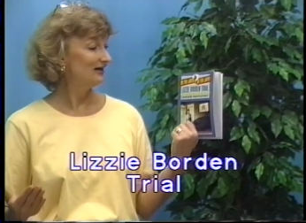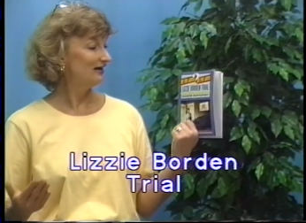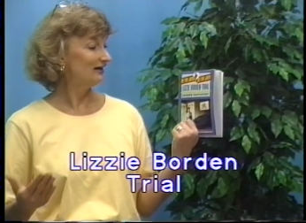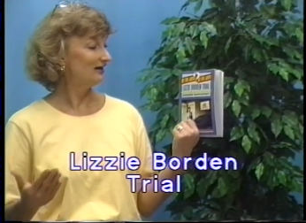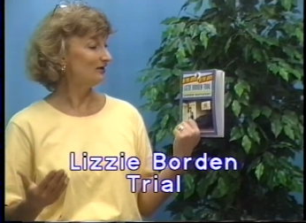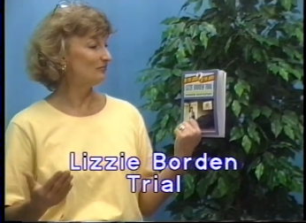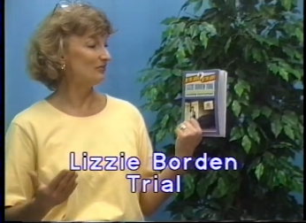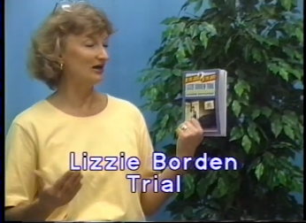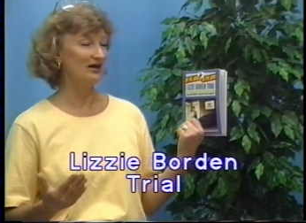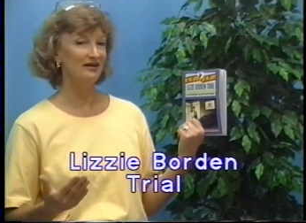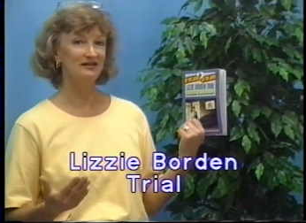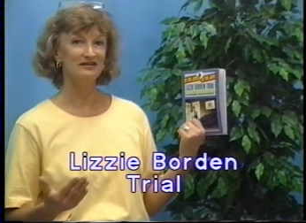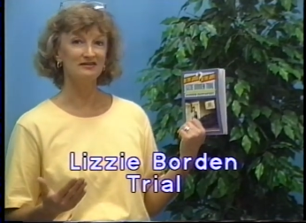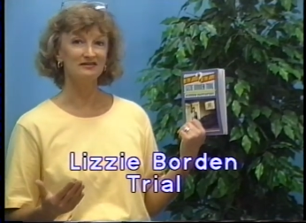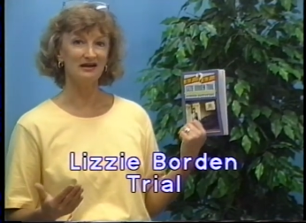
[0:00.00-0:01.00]
uh, by
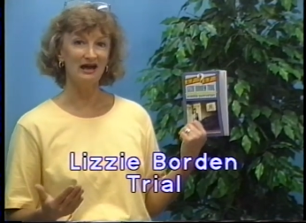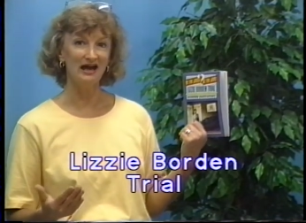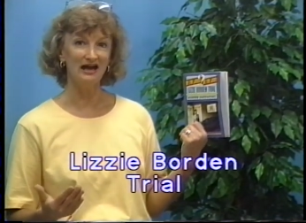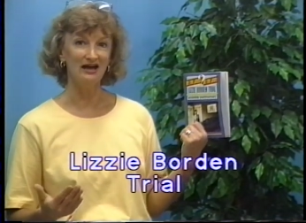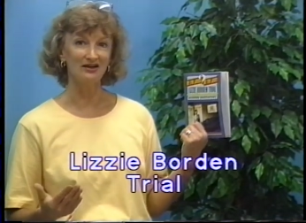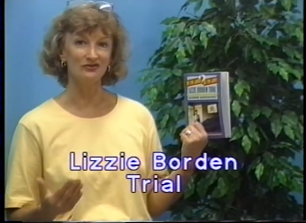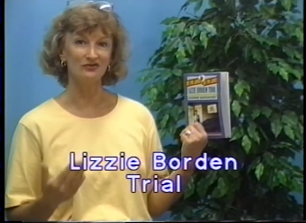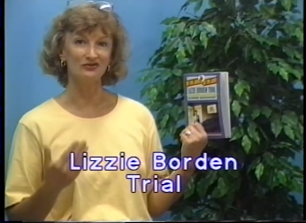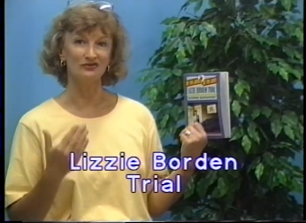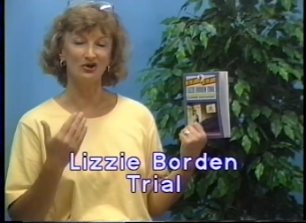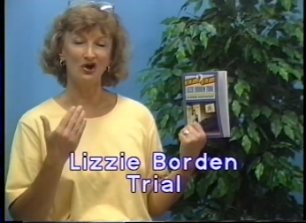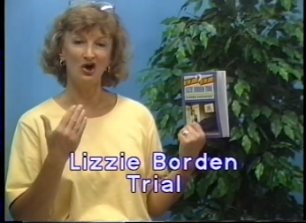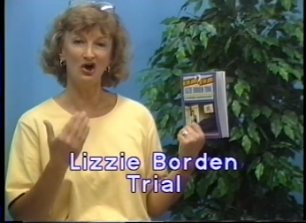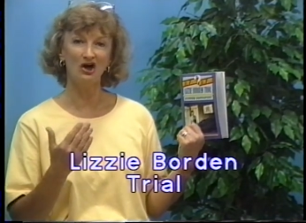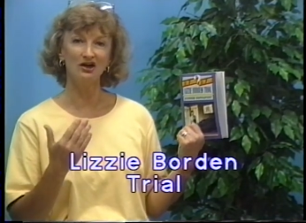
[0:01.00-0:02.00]
this axe? There's
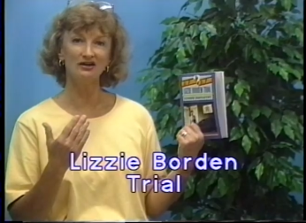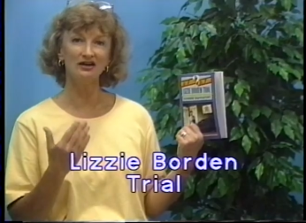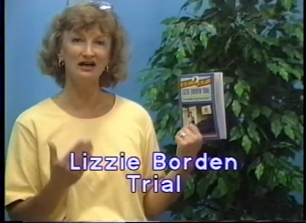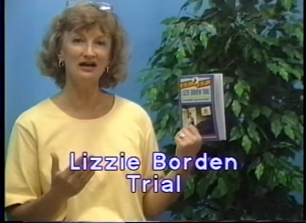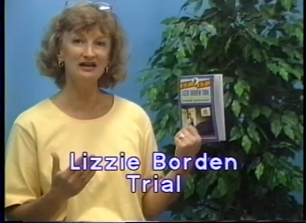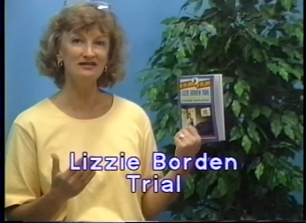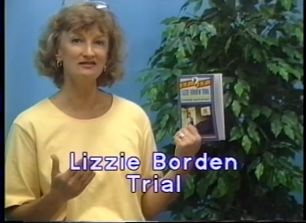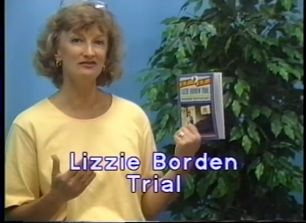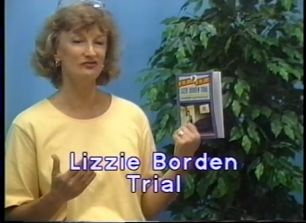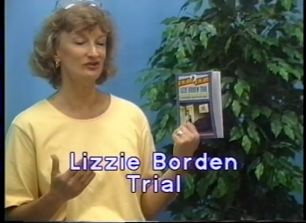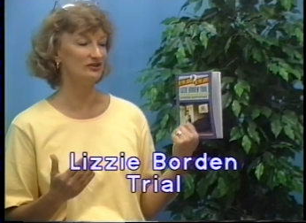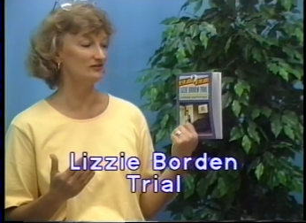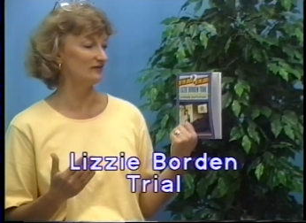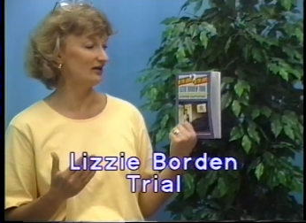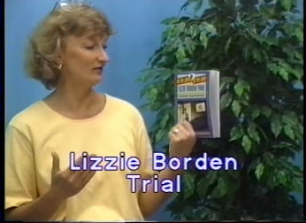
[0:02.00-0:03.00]
all kinds of
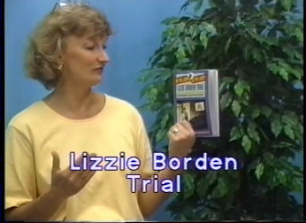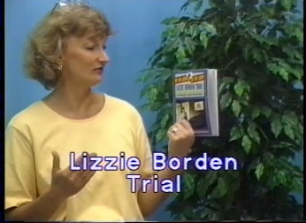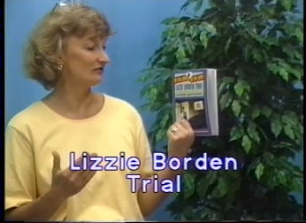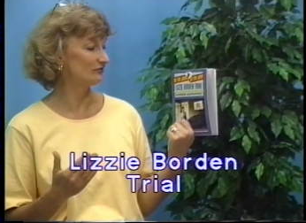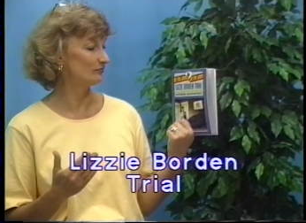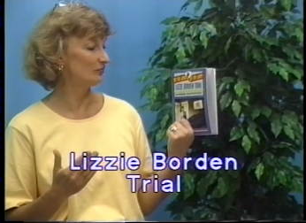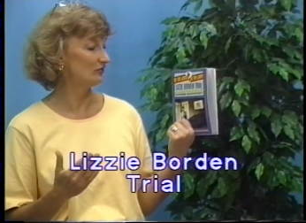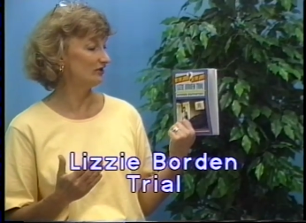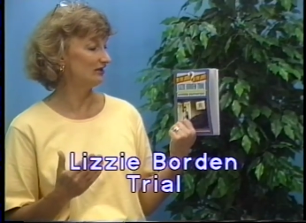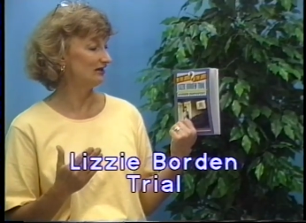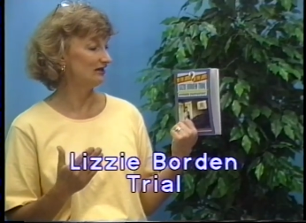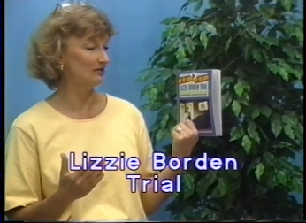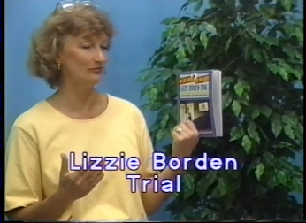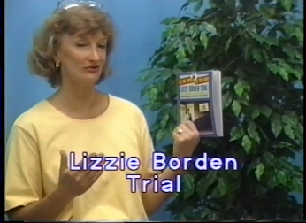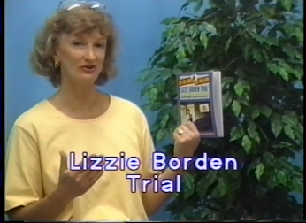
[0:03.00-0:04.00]
evidence pointing
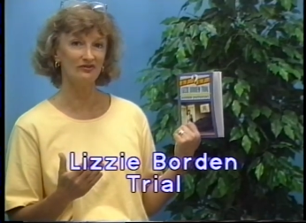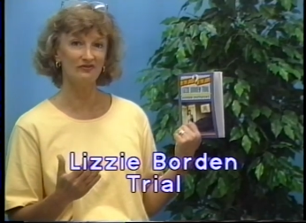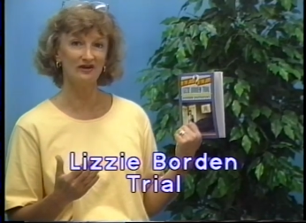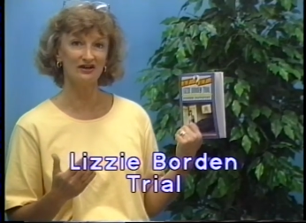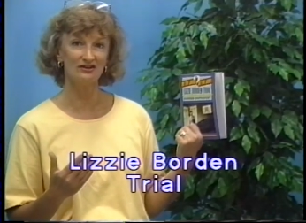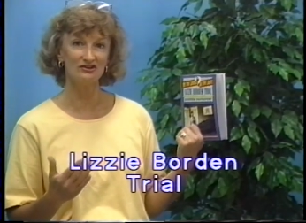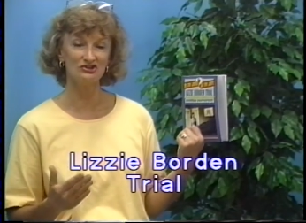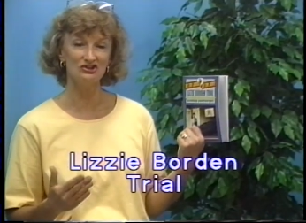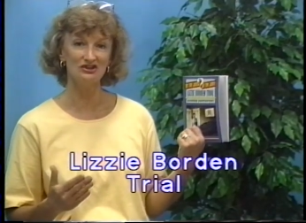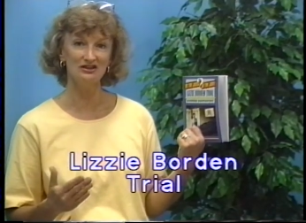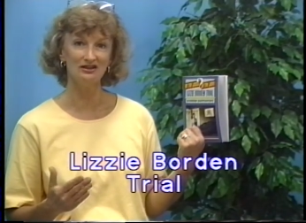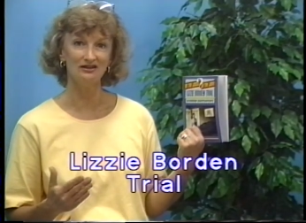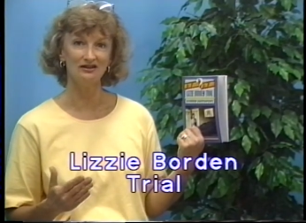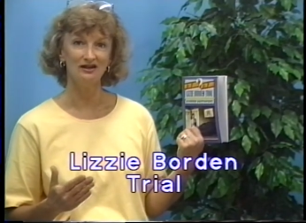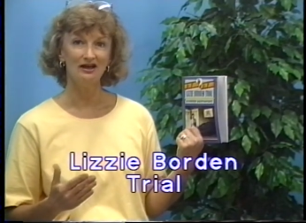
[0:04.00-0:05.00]
up to the fact that she
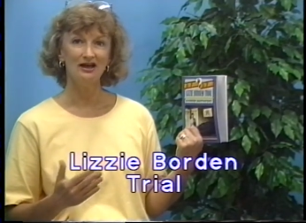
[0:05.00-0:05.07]
did it.